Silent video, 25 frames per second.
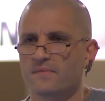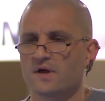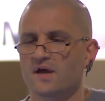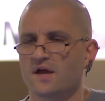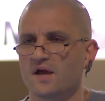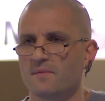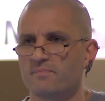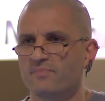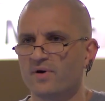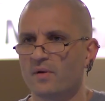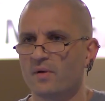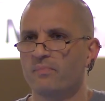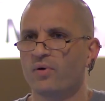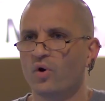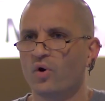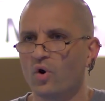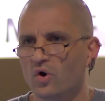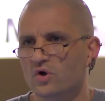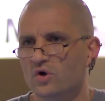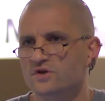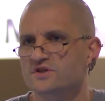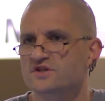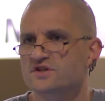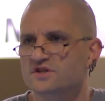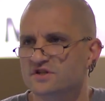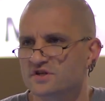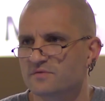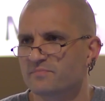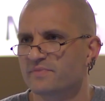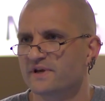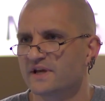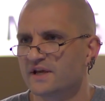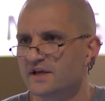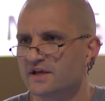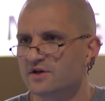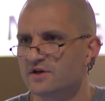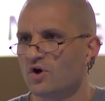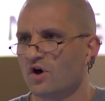It purports to
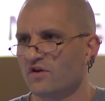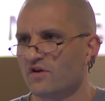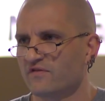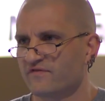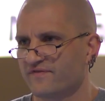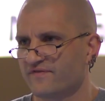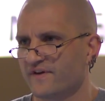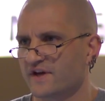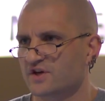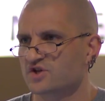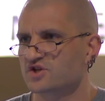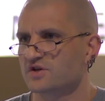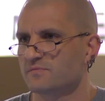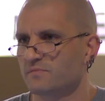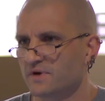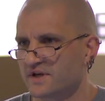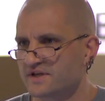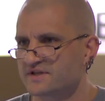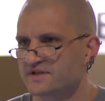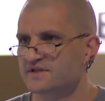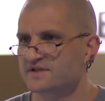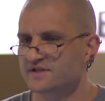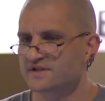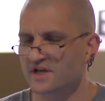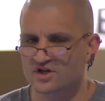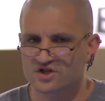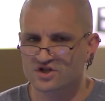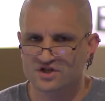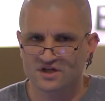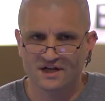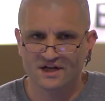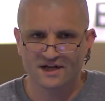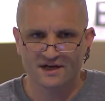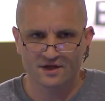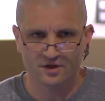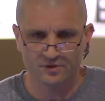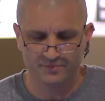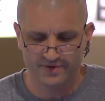be non-fiction, but it's
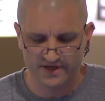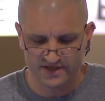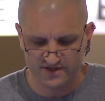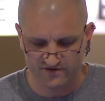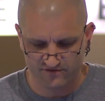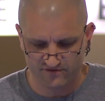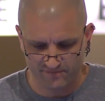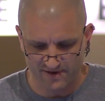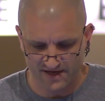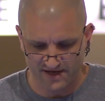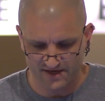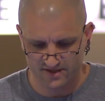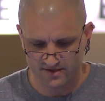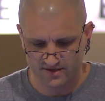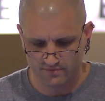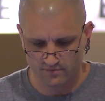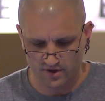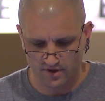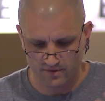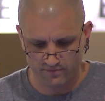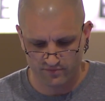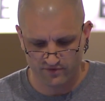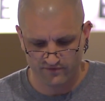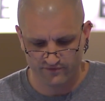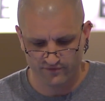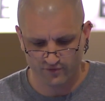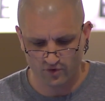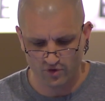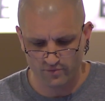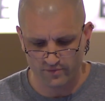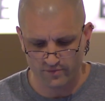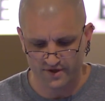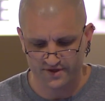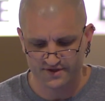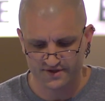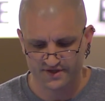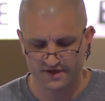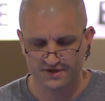essentially a little piece of pantomime
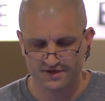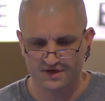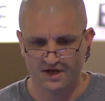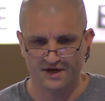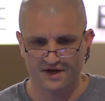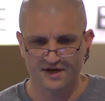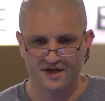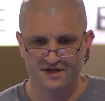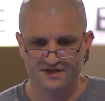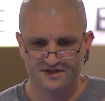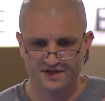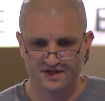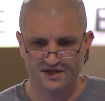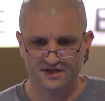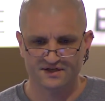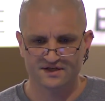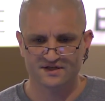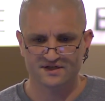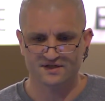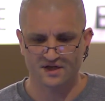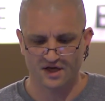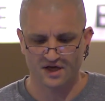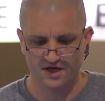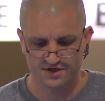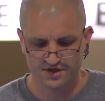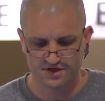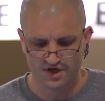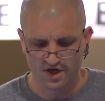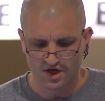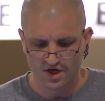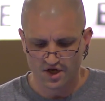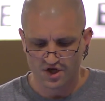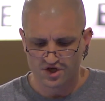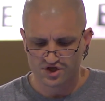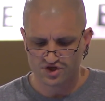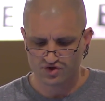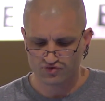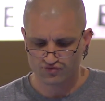performance, and it's designed
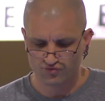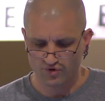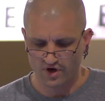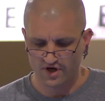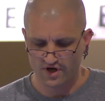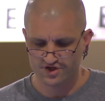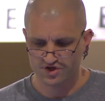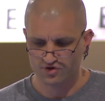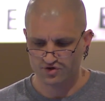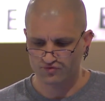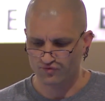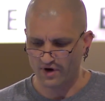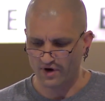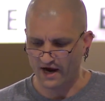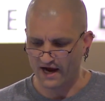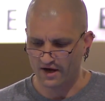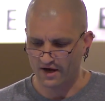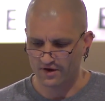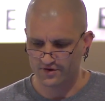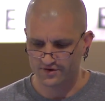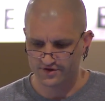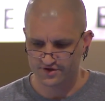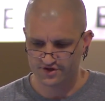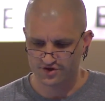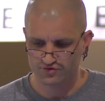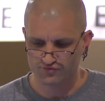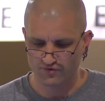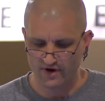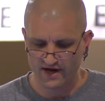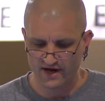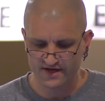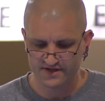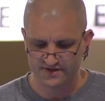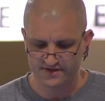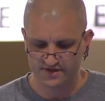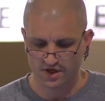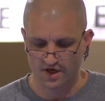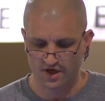to
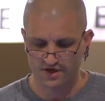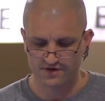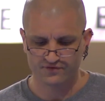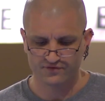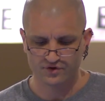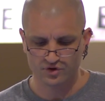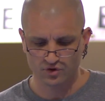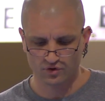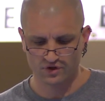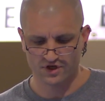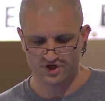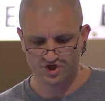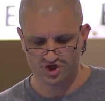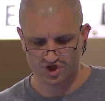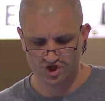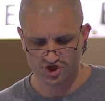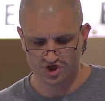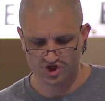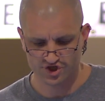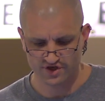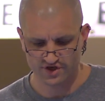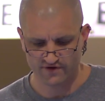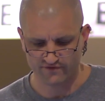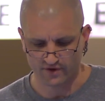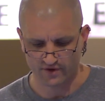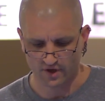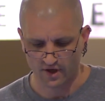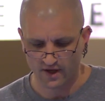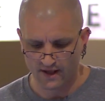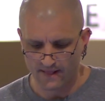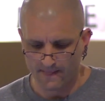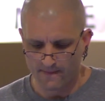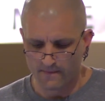raise a kind of ghoulish shiver.